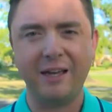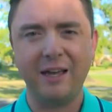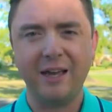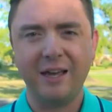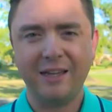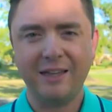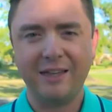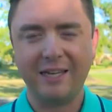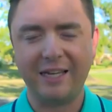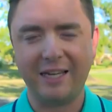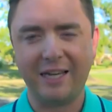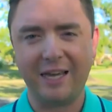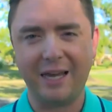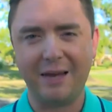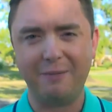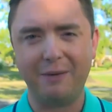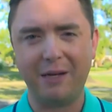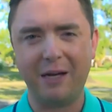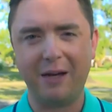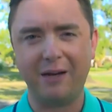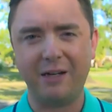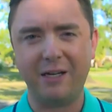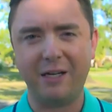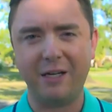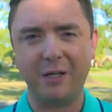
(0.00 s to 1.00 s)
that came
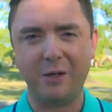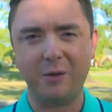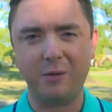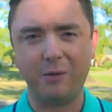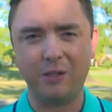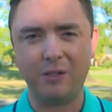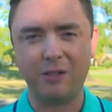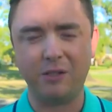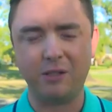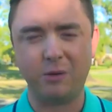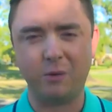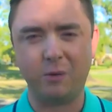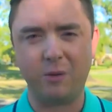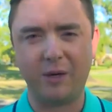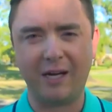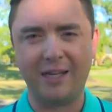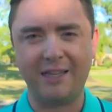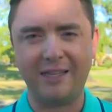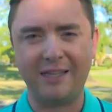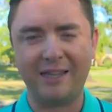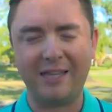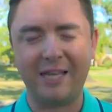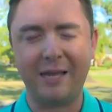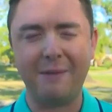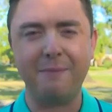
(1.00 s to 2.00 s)
down here was the way
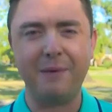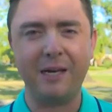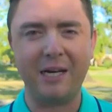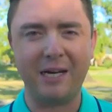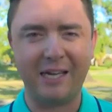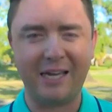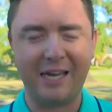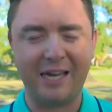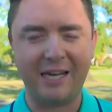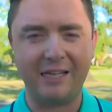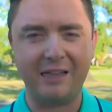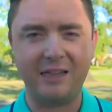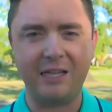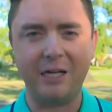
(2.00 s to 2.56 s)
that they mitigated